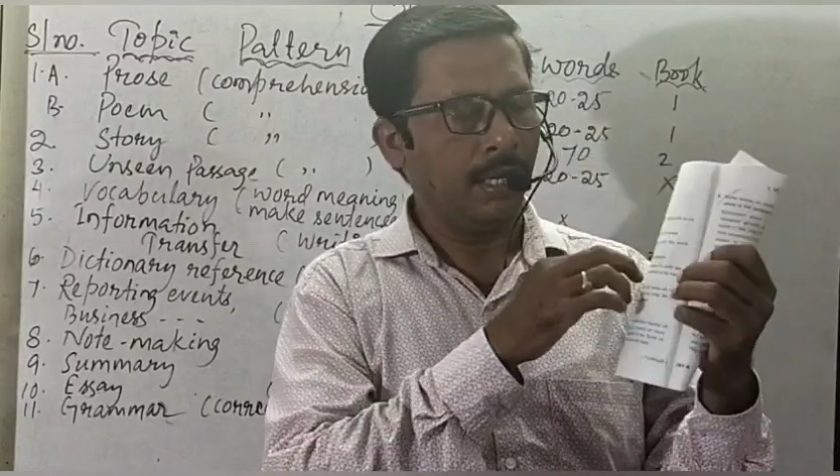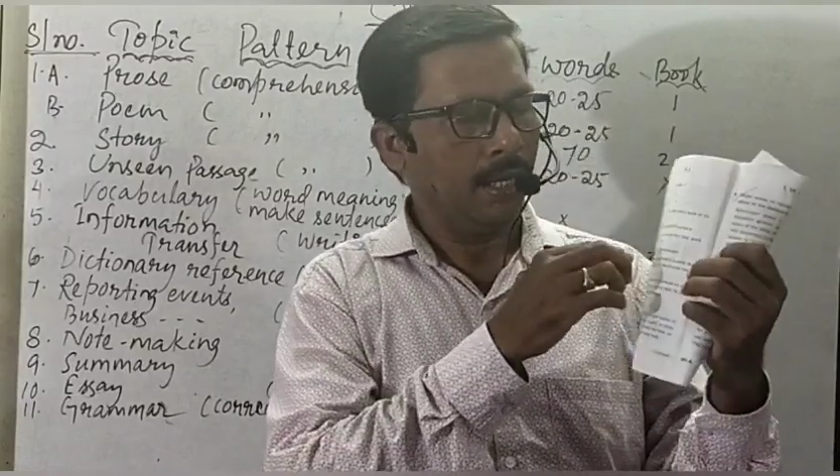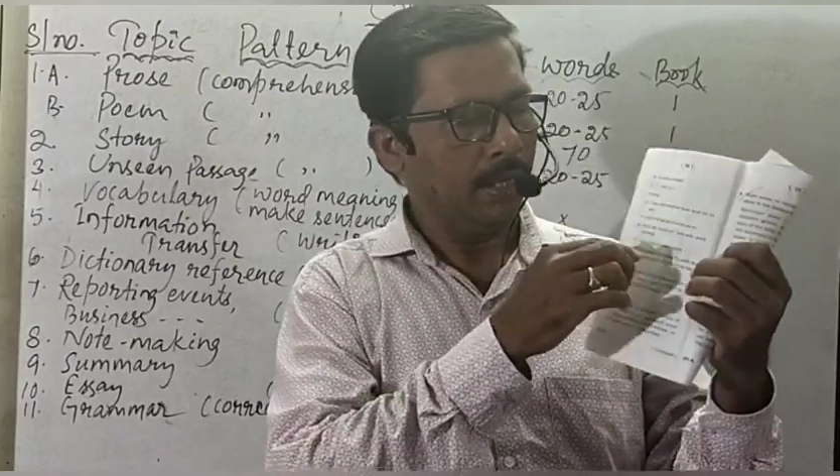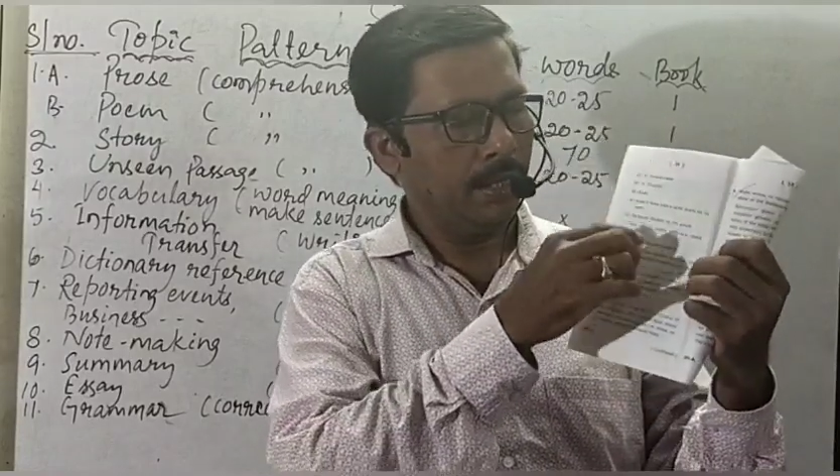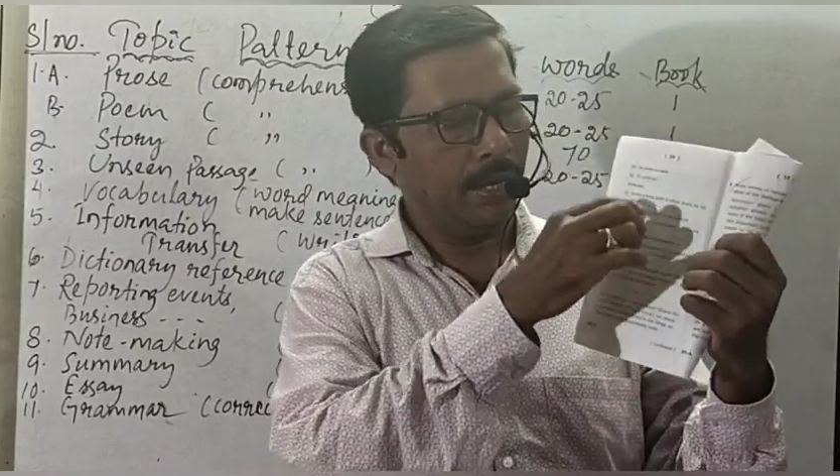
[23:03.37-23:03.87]

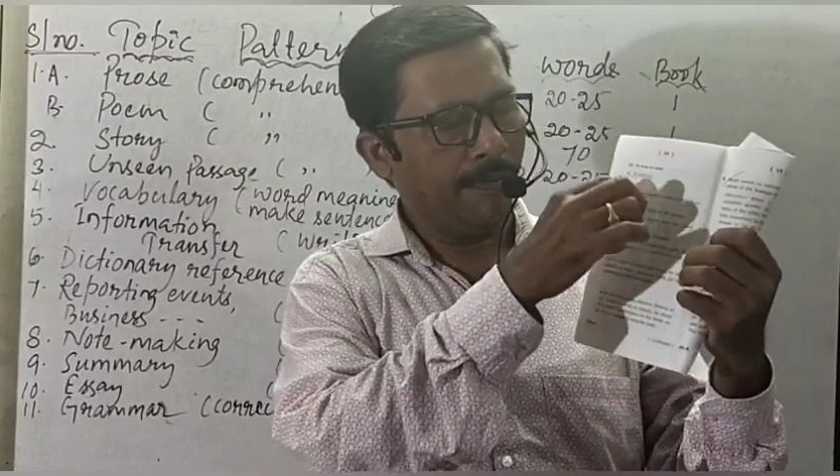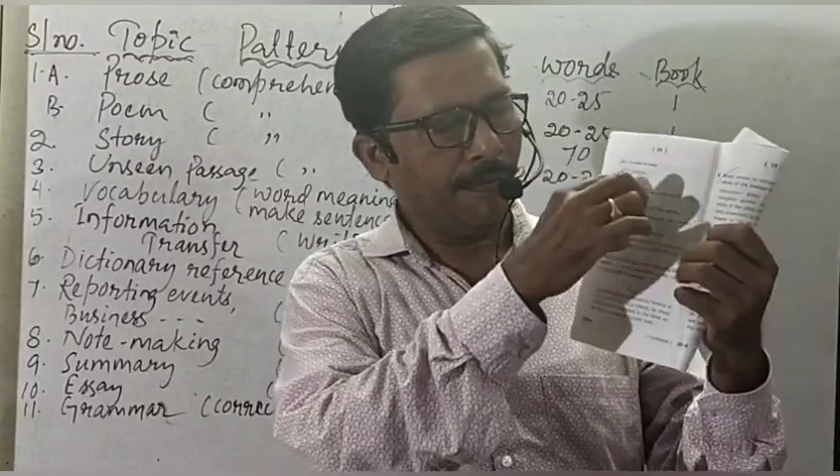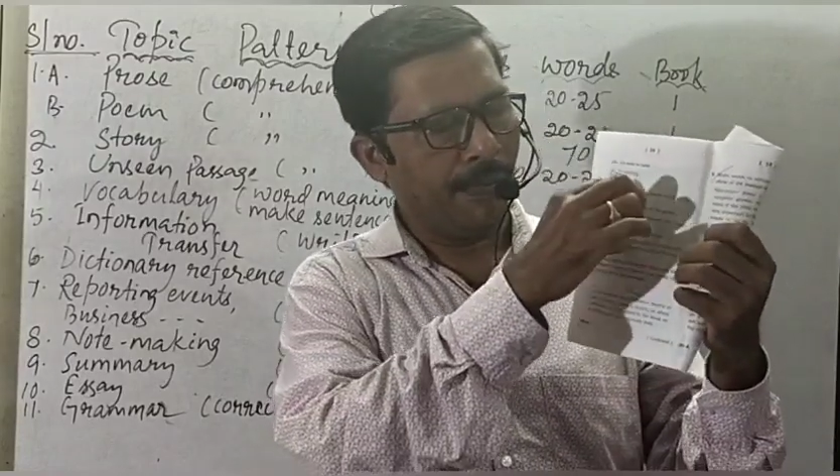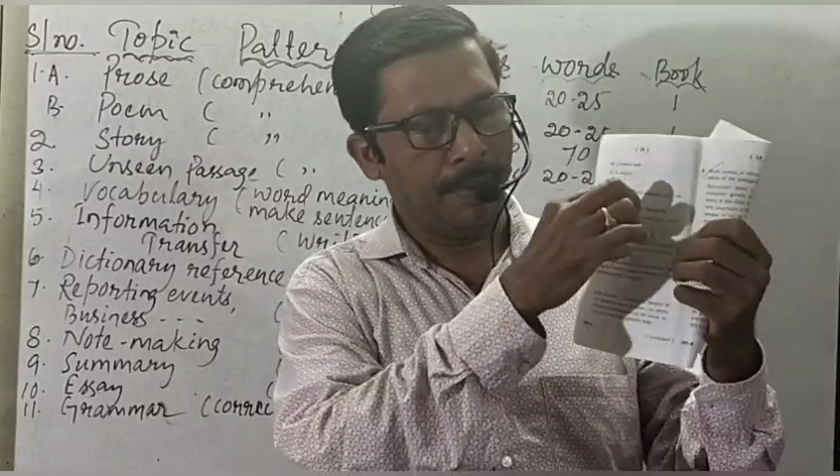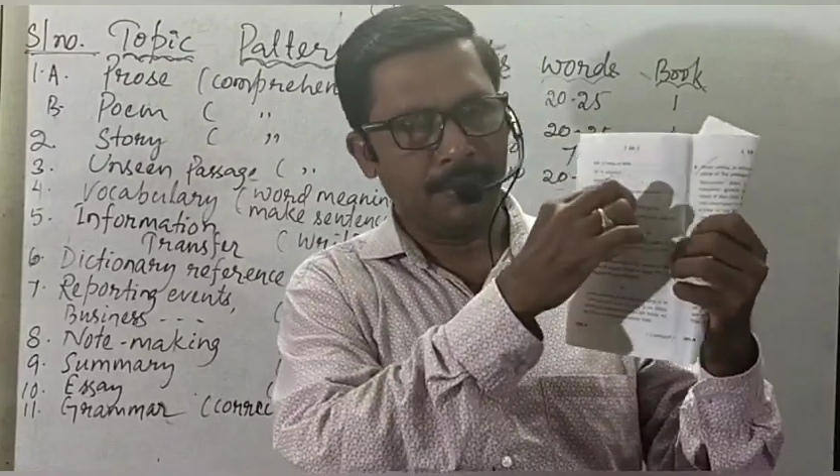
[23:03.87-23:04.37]
then
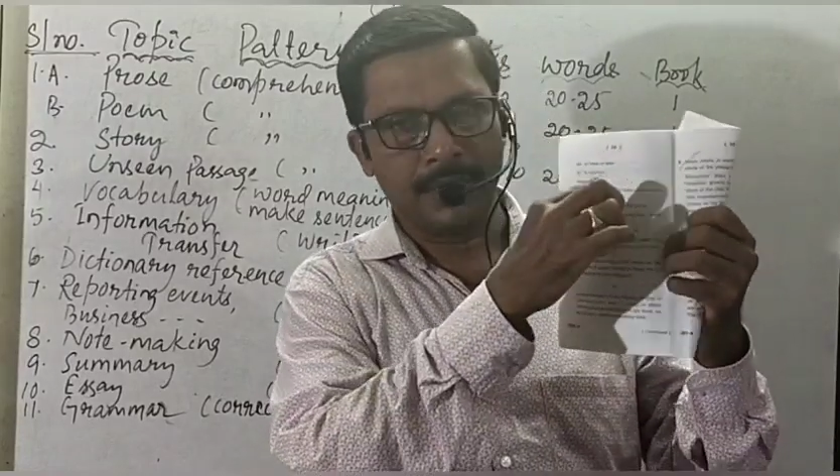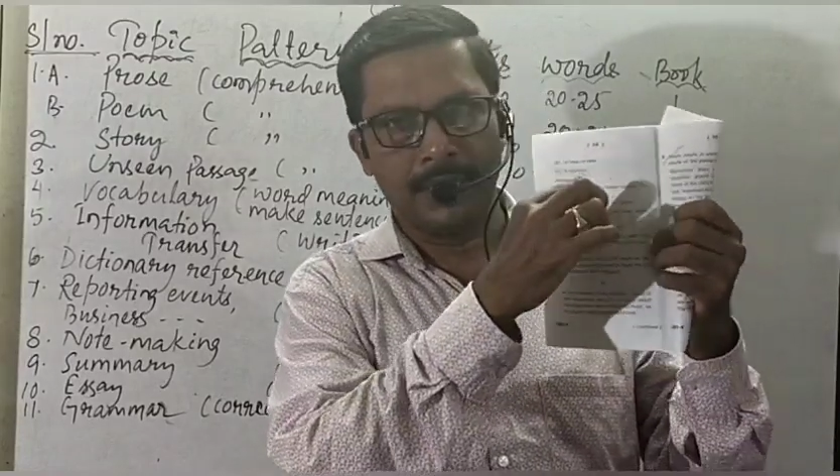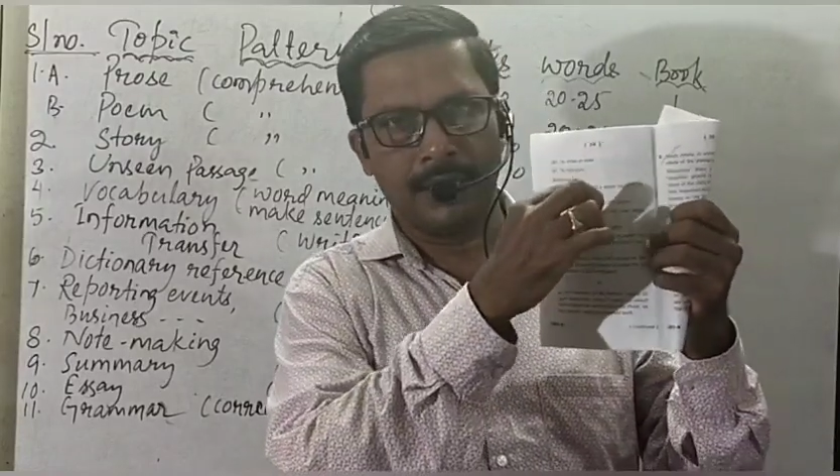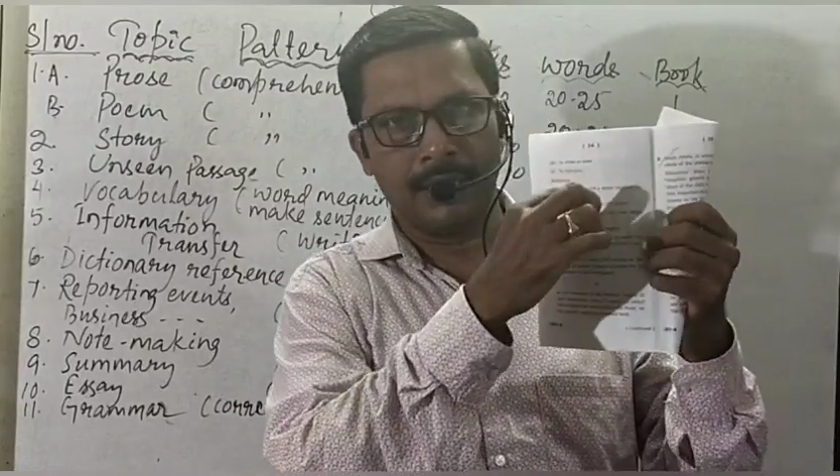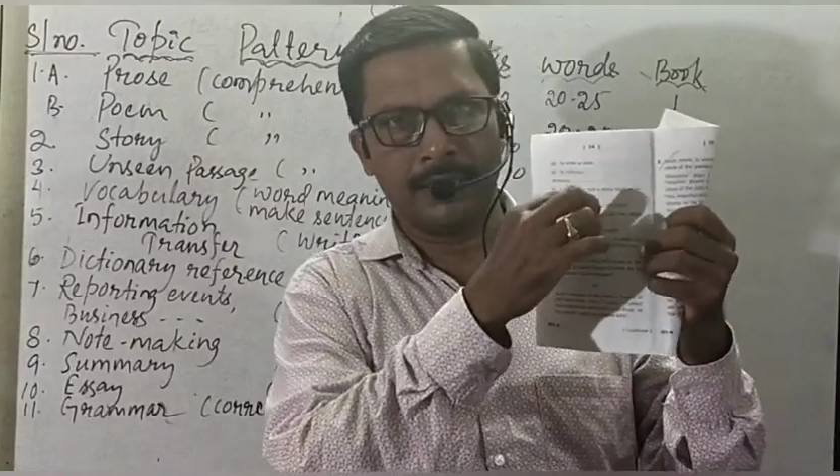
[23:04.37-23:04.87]
5
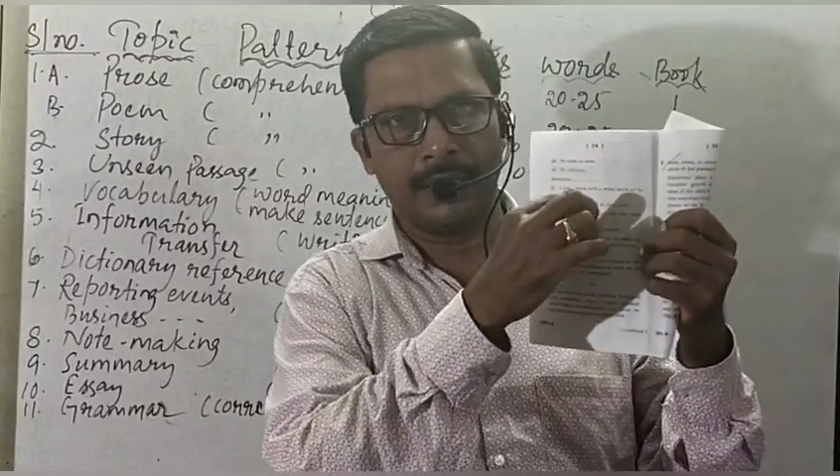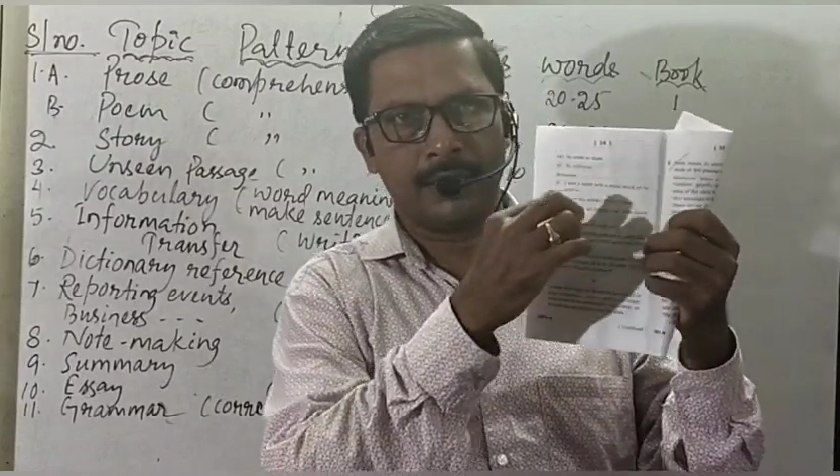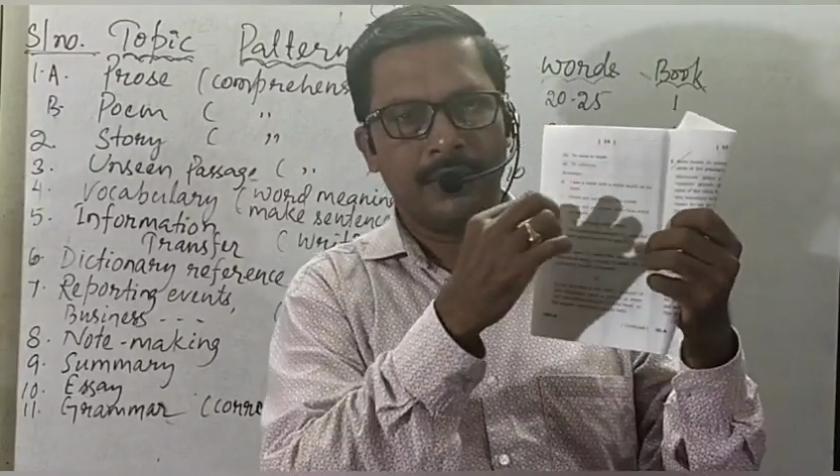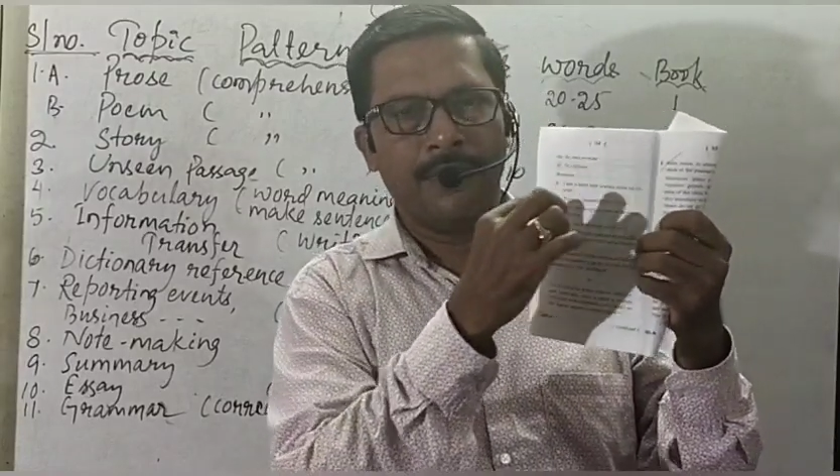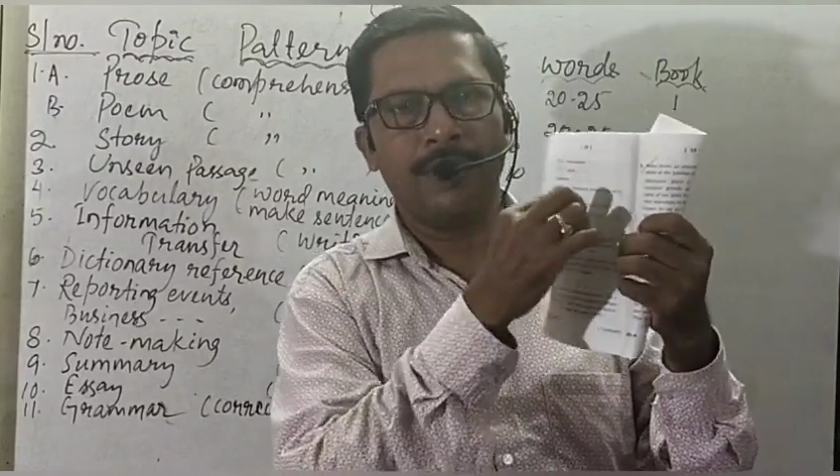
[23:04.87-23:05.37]
sentences.